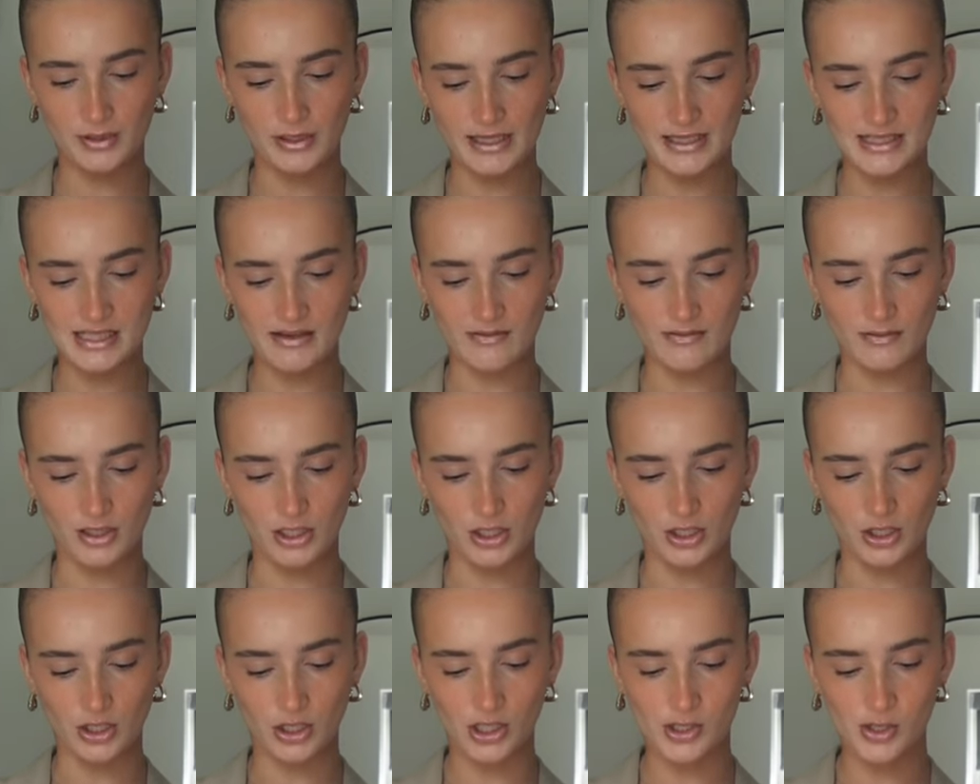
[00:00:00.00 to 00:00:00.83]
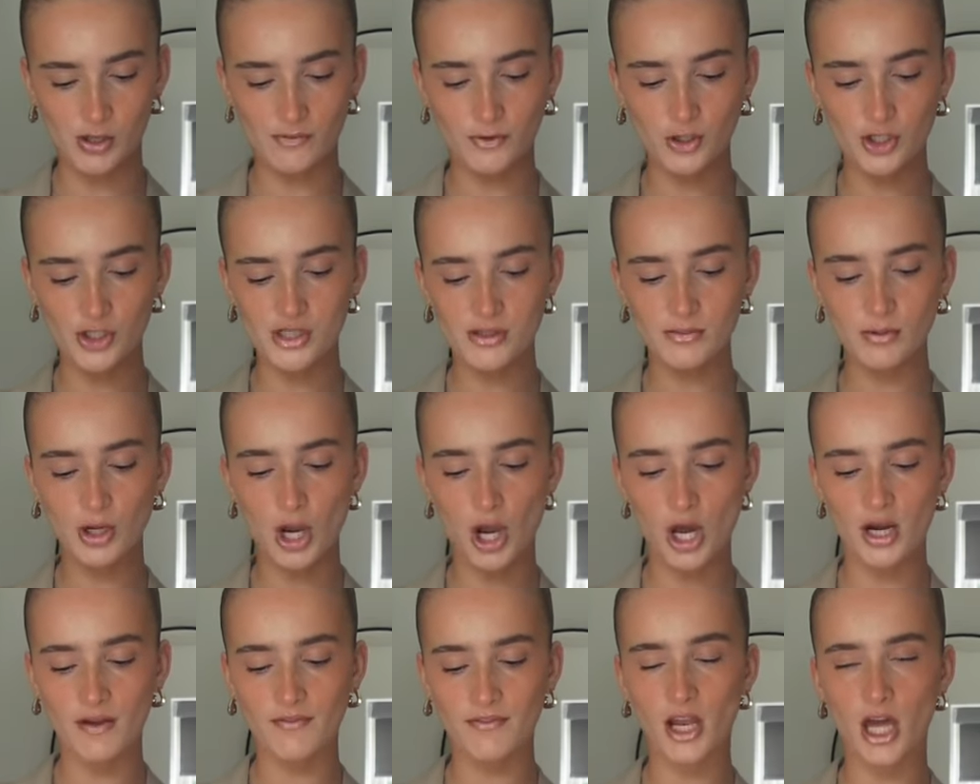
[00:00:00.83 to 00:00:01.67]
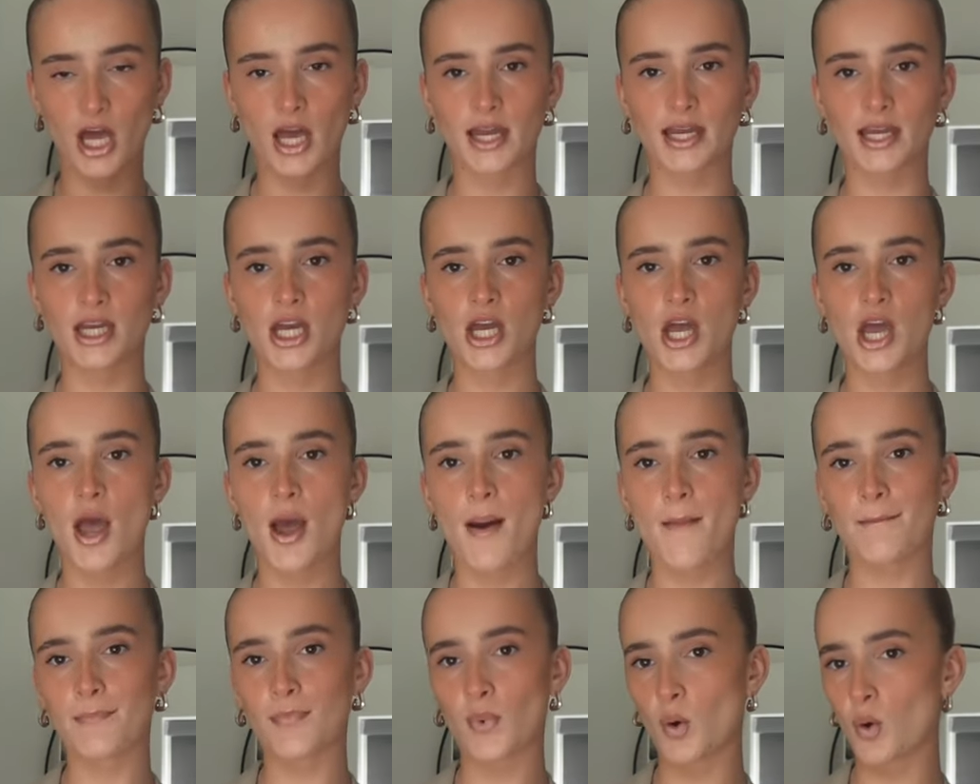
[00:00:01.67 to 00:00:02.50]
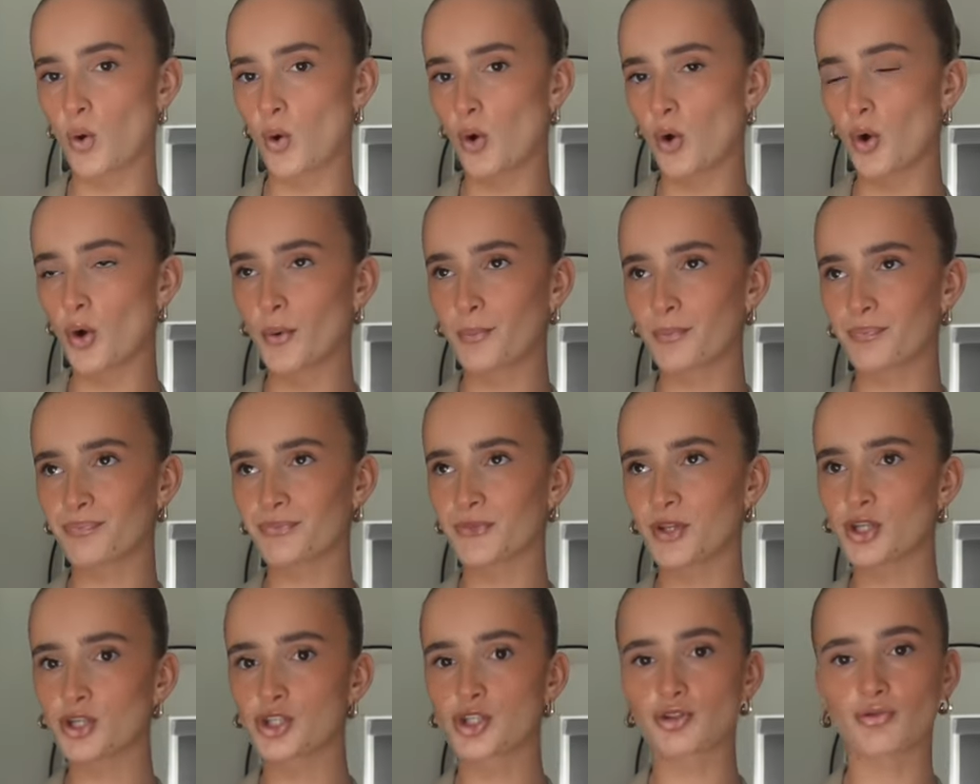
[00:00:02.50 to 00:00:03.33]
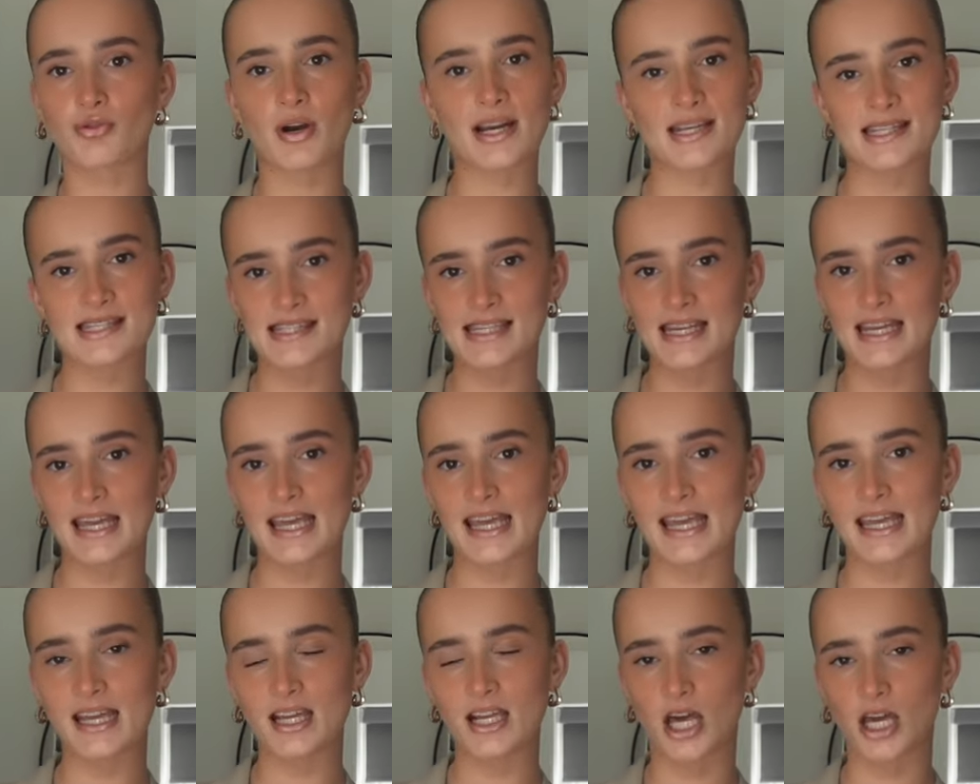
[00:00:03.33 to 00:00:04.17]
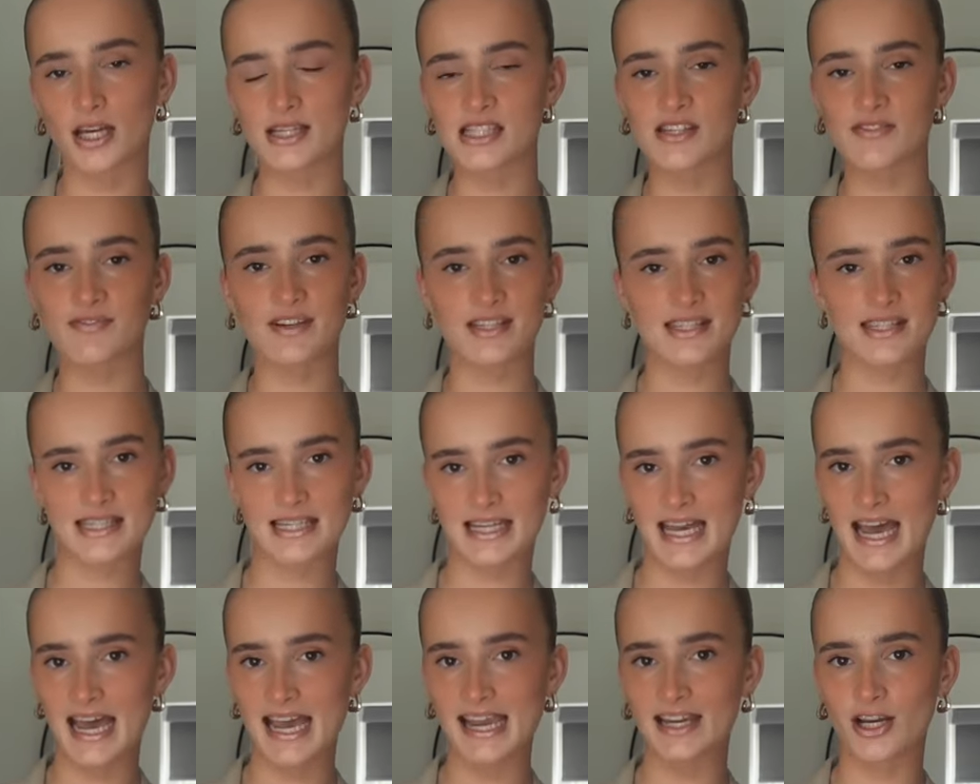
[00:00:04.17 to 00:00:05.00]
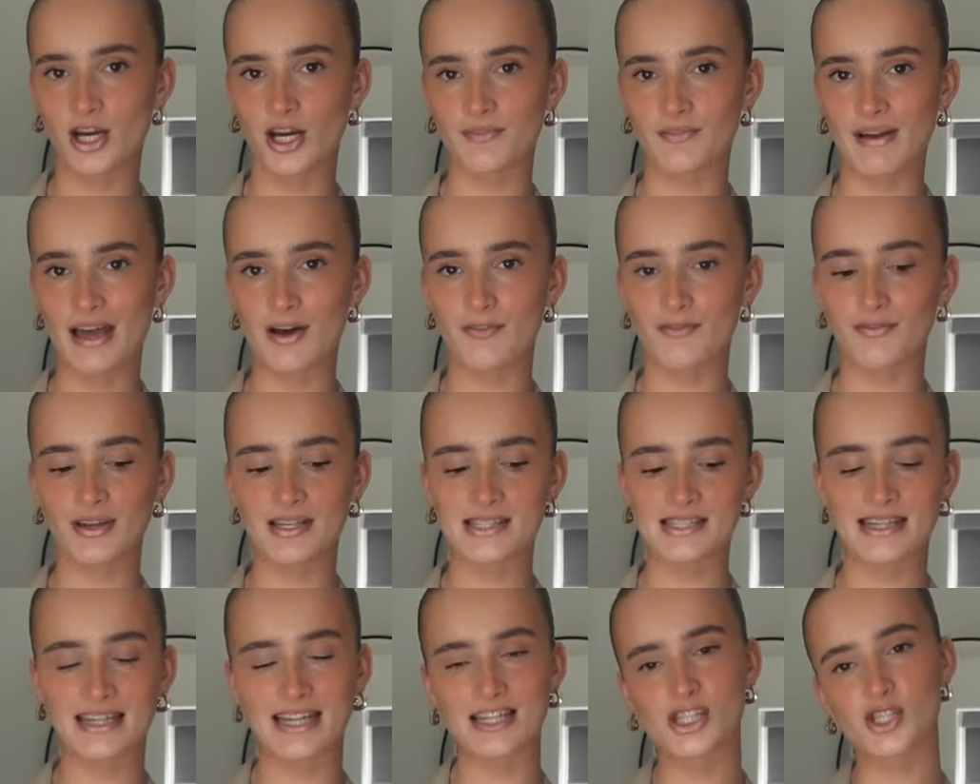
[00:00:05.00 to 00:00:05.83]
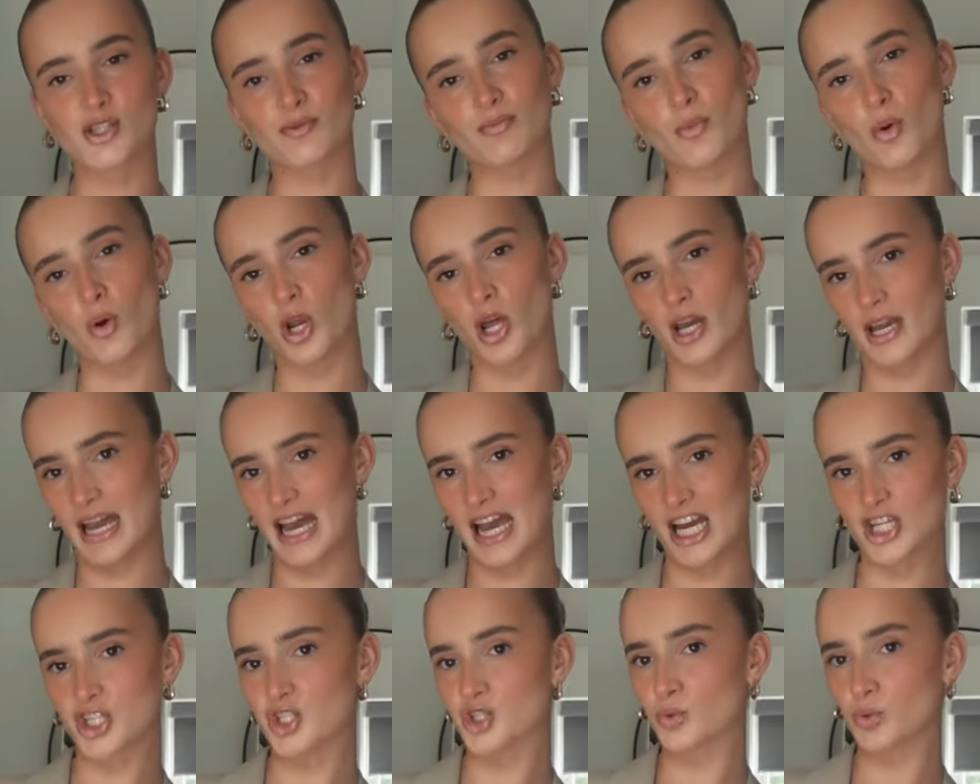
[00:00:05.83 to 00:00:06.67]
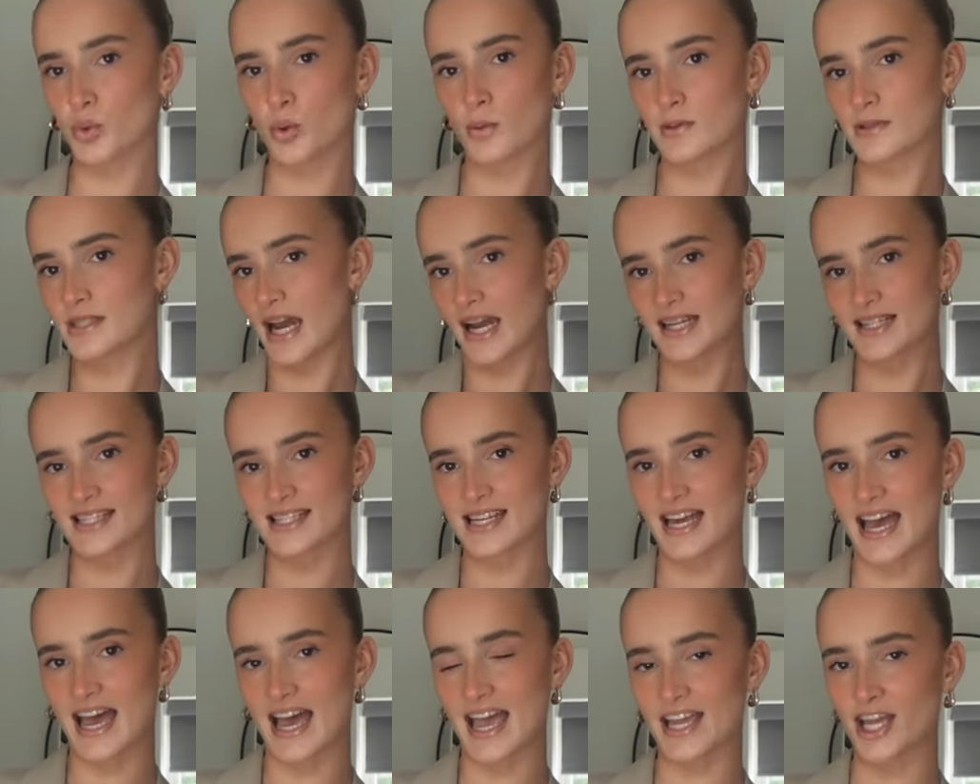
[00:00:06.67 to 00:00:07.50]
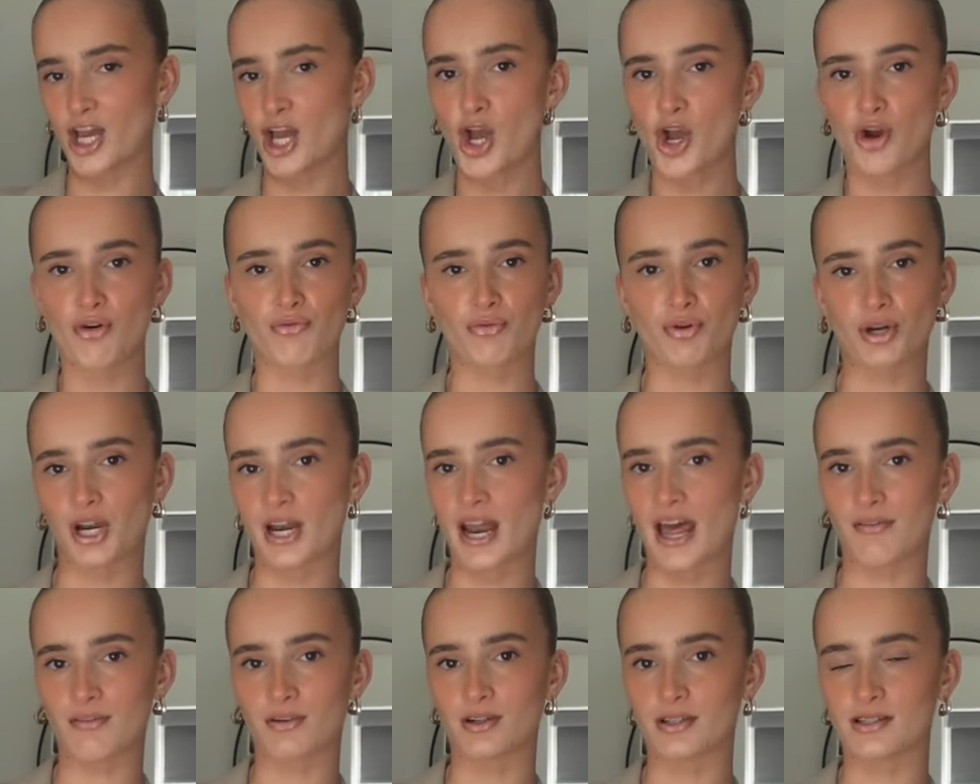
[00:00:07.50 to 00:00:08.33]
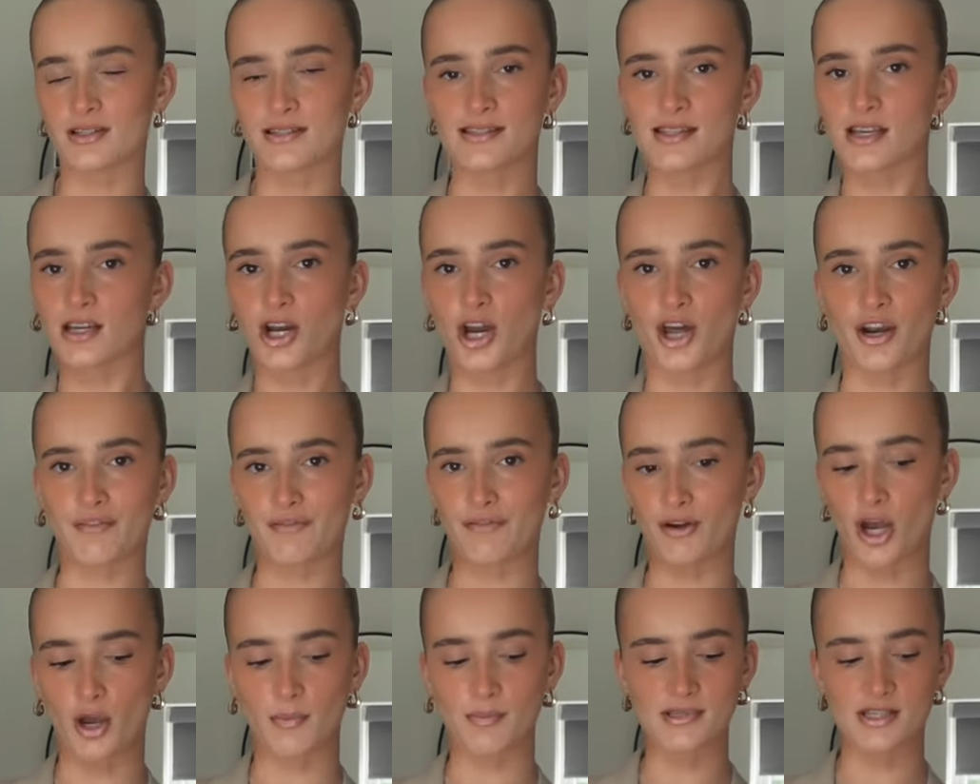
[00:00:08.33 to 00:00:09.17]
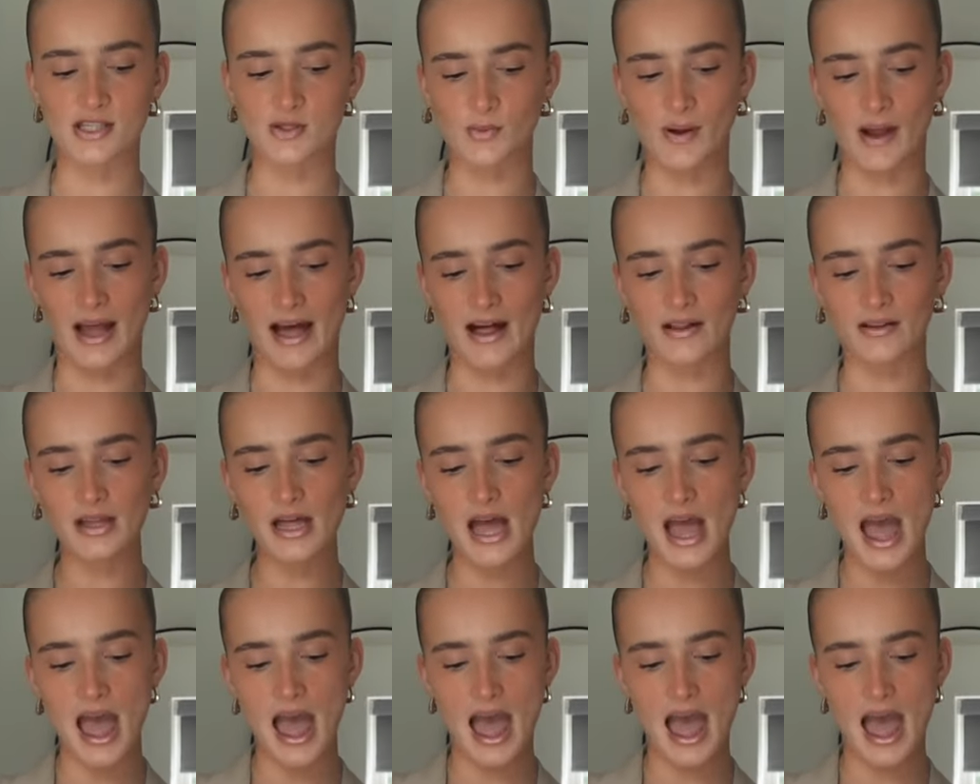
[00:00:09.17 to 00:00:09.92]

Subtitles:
Let's have a look. So I've got some kind of like more dressy, like sophisticated kind of outfits, and then some more like casual day-to-day running errands kind of vibes as well.